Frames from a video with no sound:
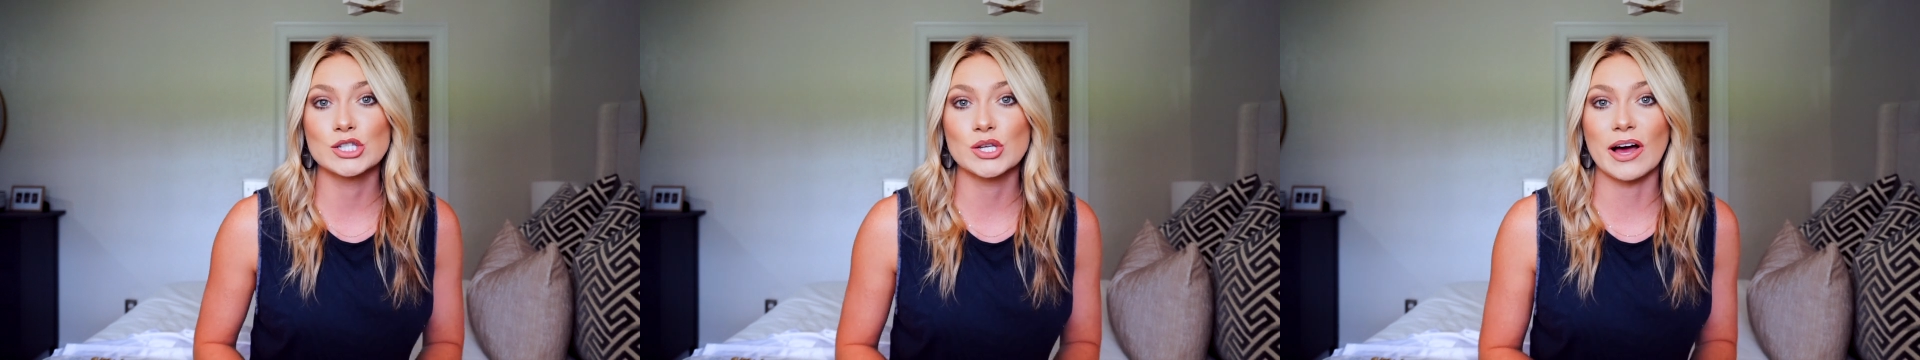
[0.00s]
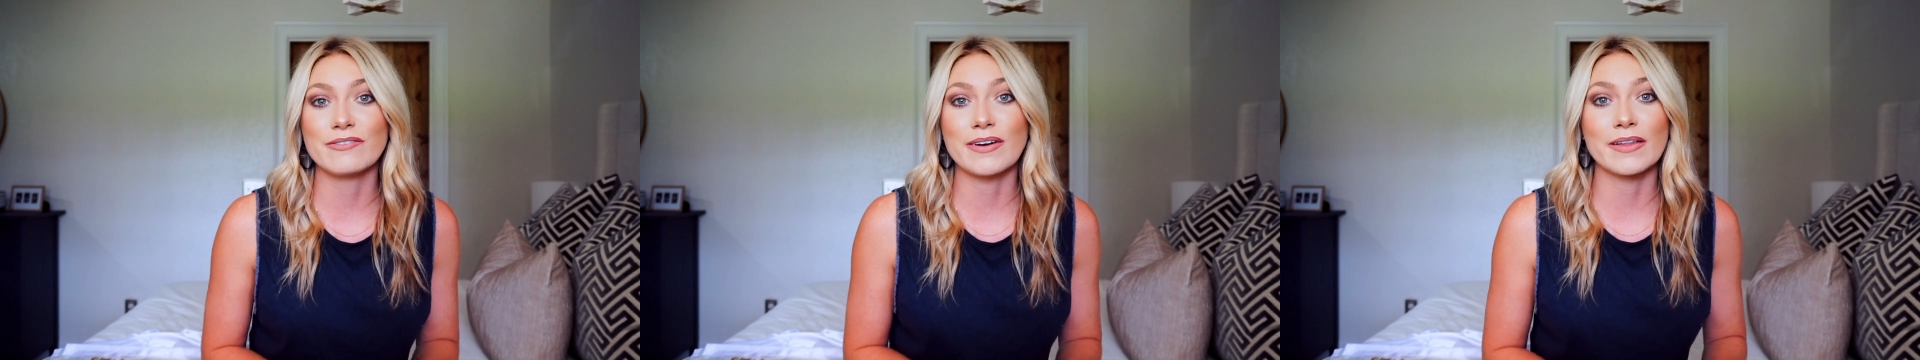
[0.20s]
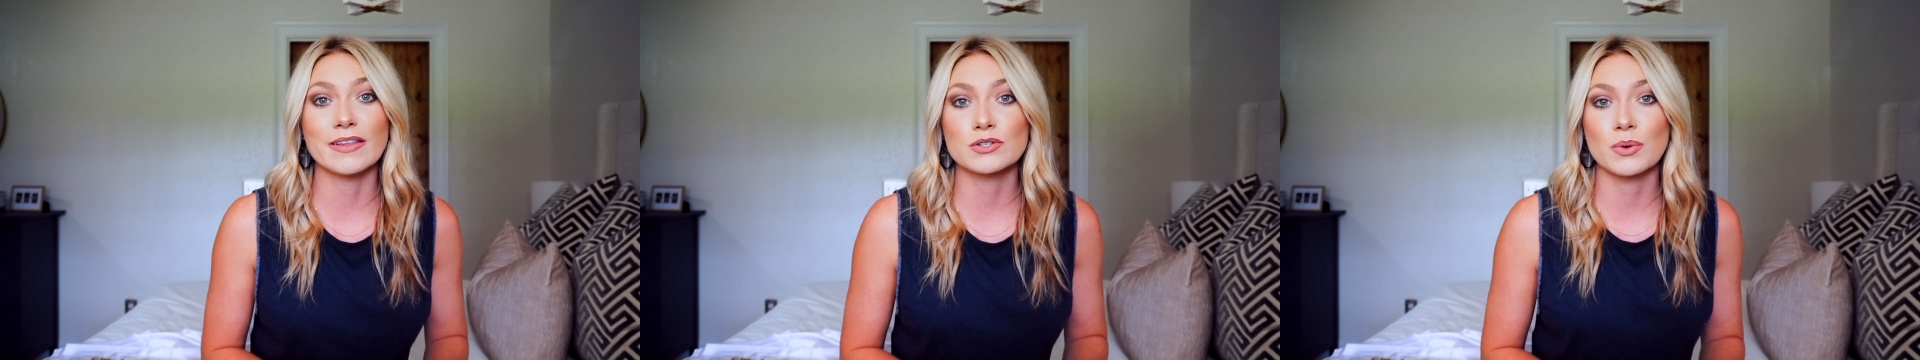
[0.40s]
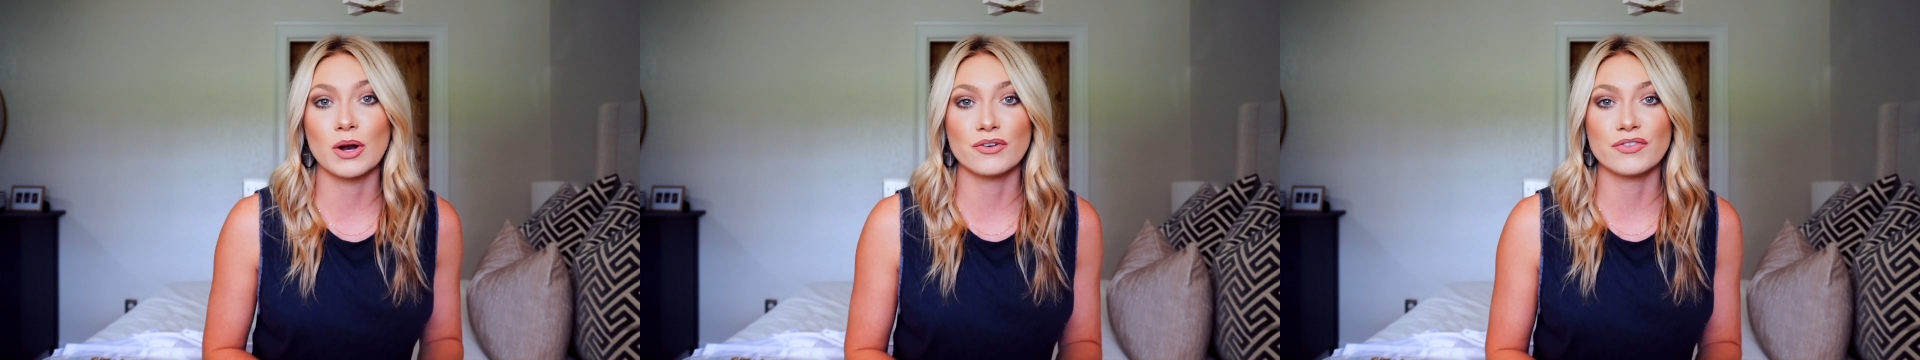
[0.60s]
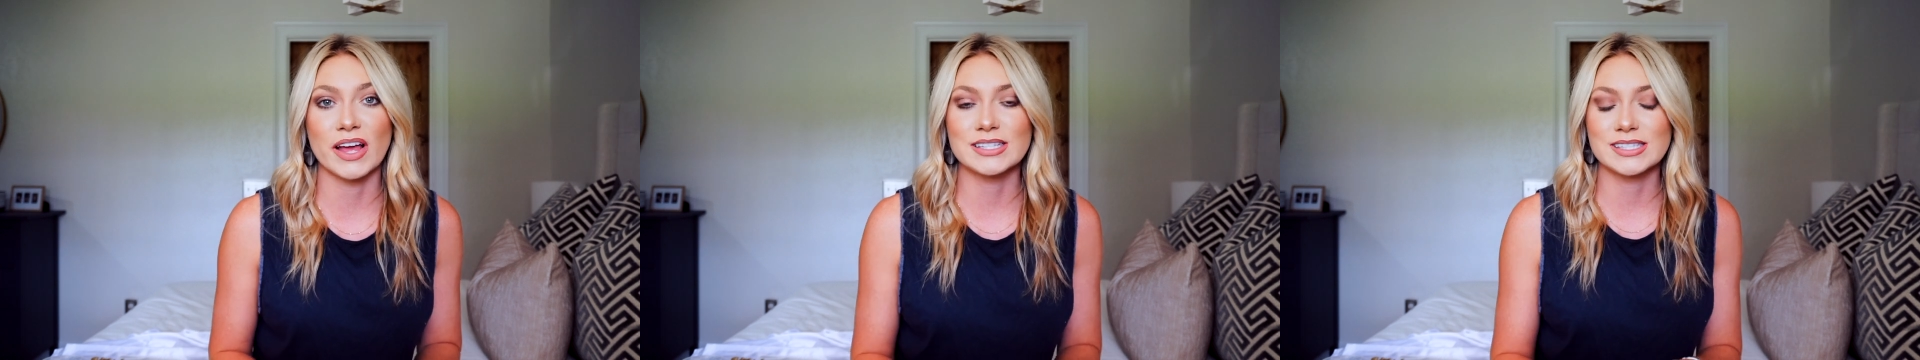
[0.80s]
So I found this one
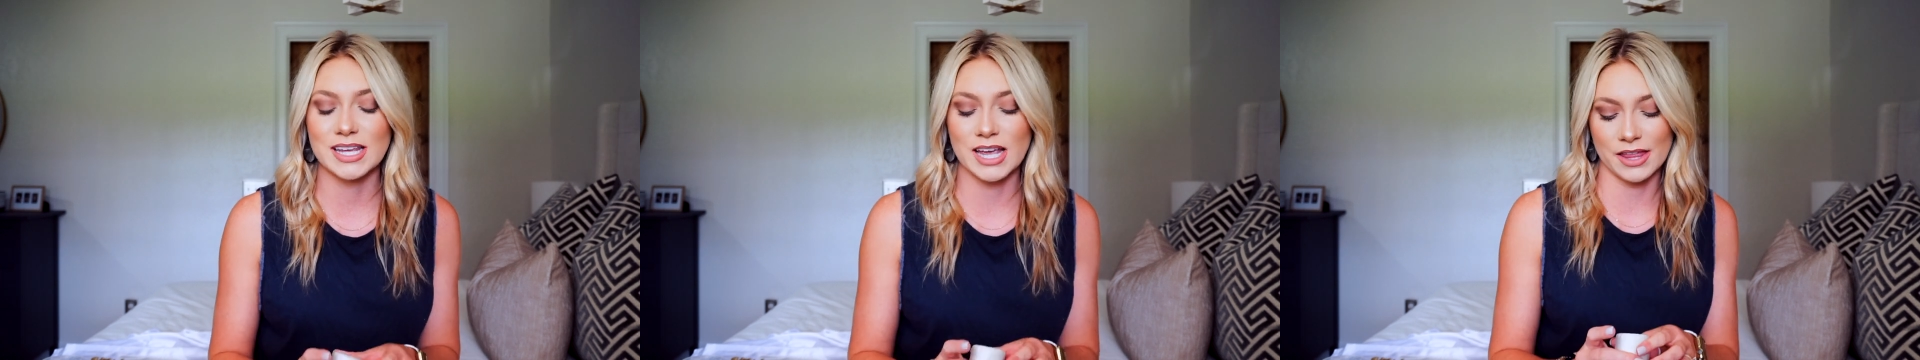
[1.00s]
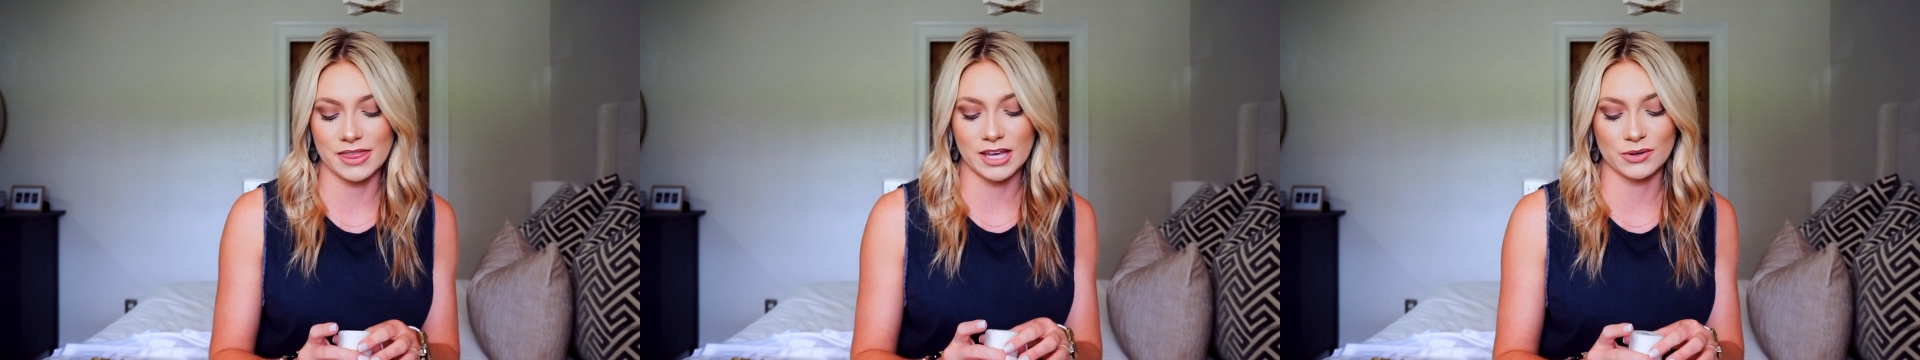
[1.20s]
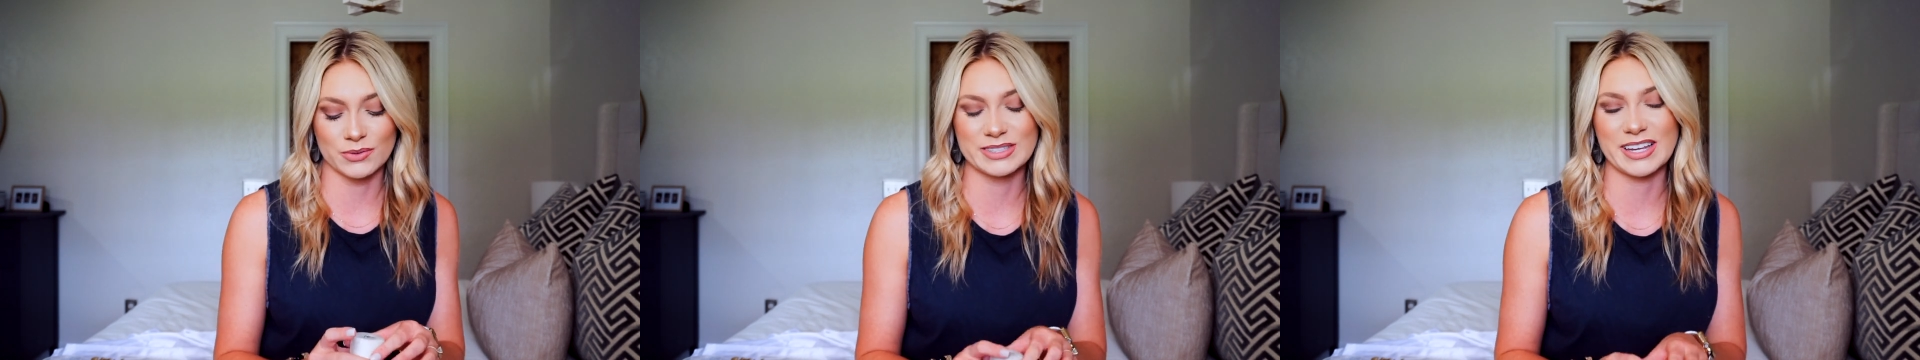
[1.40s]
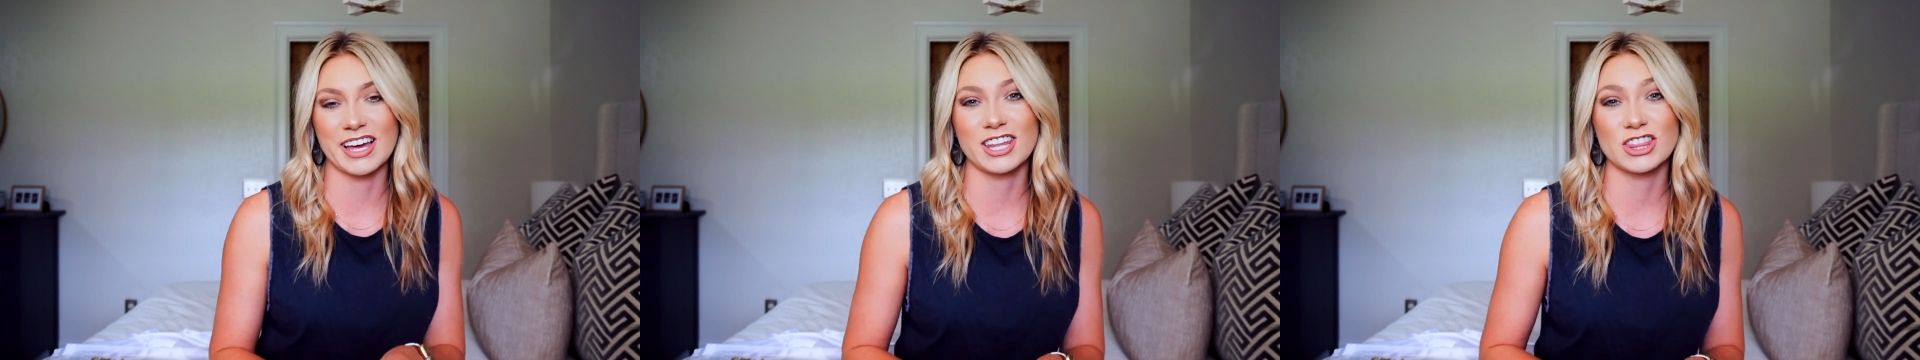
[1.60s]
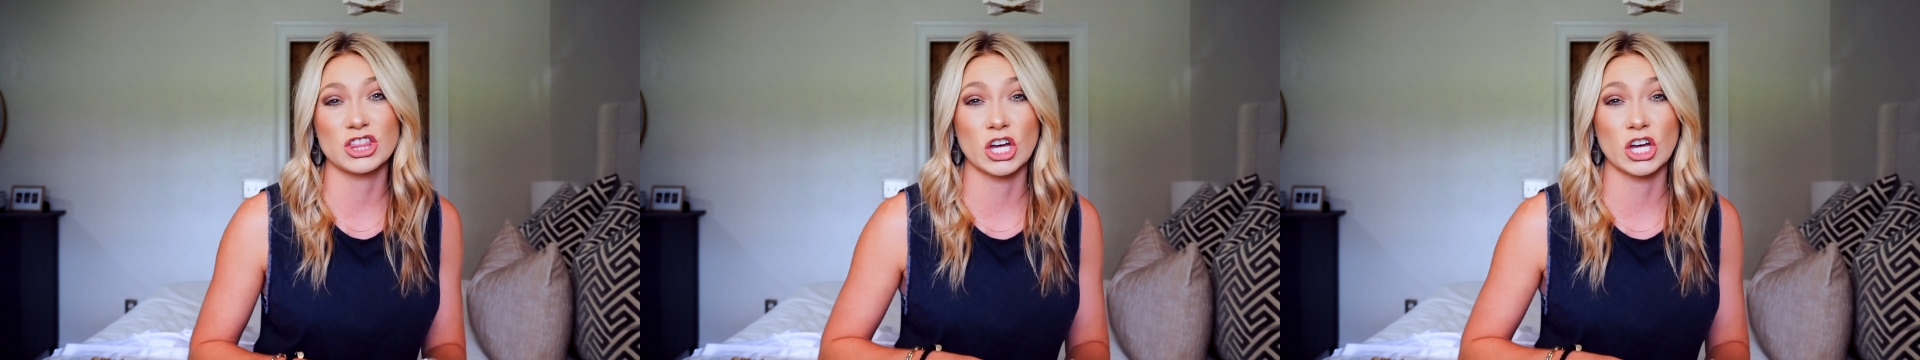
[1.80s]
off Etsy. I think it was like